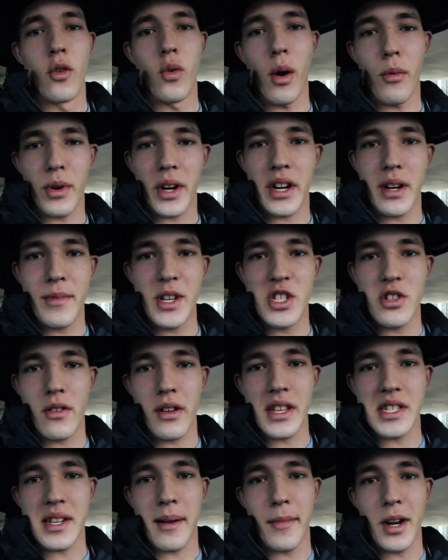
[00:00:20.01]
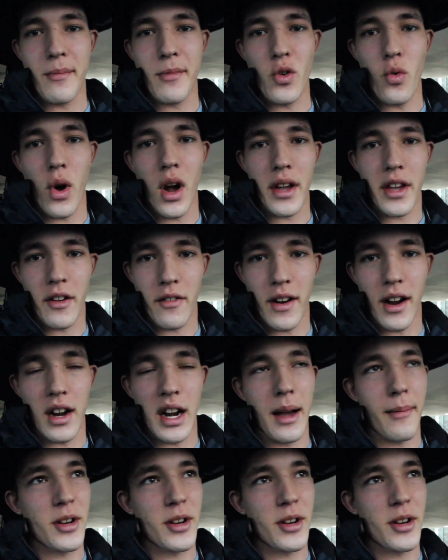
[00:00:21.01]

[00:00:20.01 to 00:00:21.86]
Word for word: What we're going to be doing is I'm going to be walking around.